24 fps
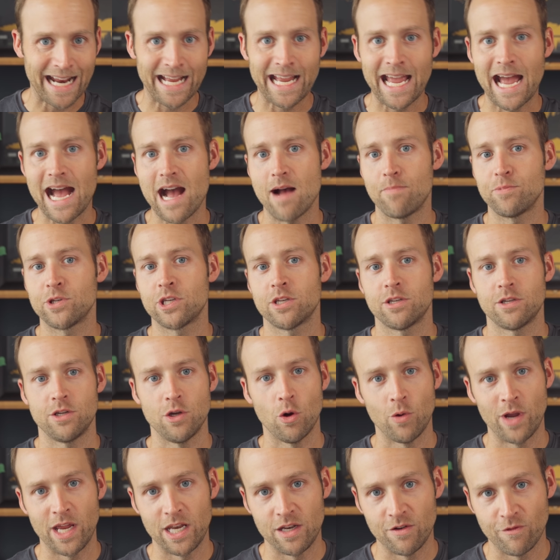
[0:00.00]
caps,
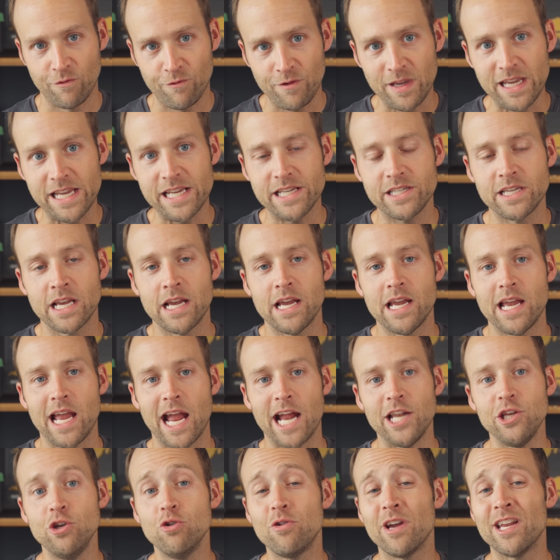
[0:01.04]
no hidden fees,
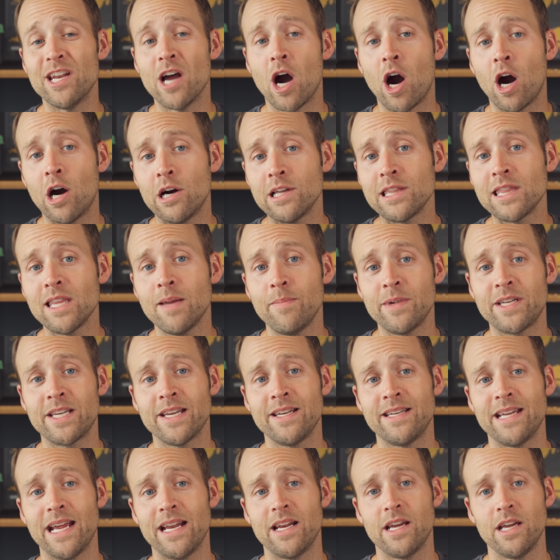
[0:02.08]
and you get
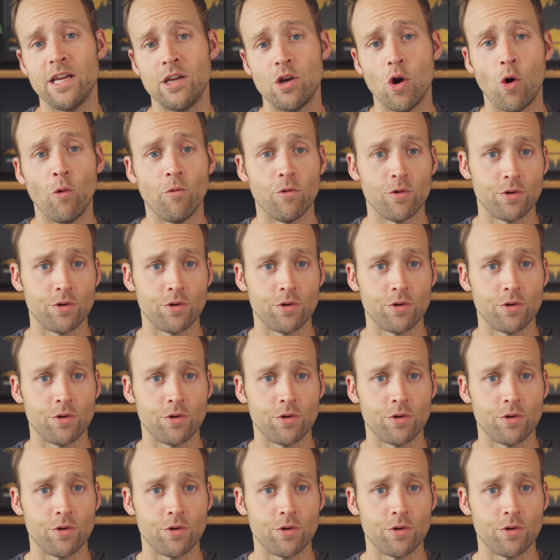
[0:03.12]
unlimited data in over